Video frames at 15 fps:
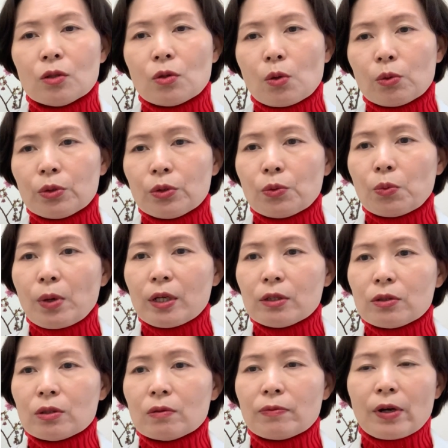Though you
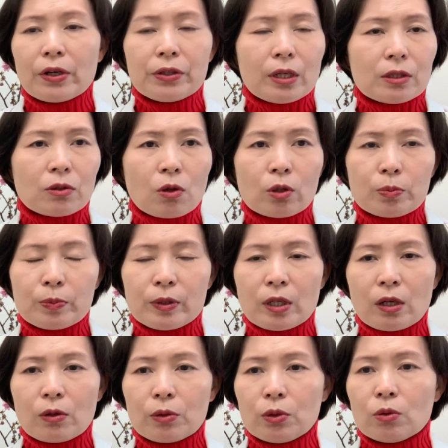went to various
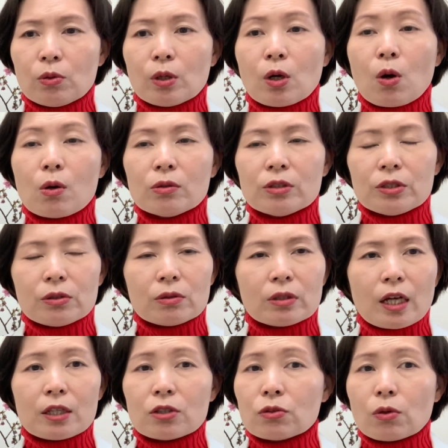hospitals, your condition
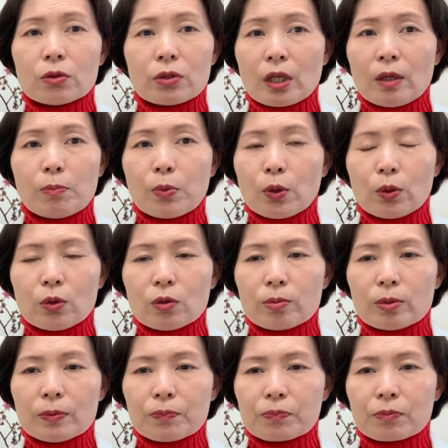does not improve.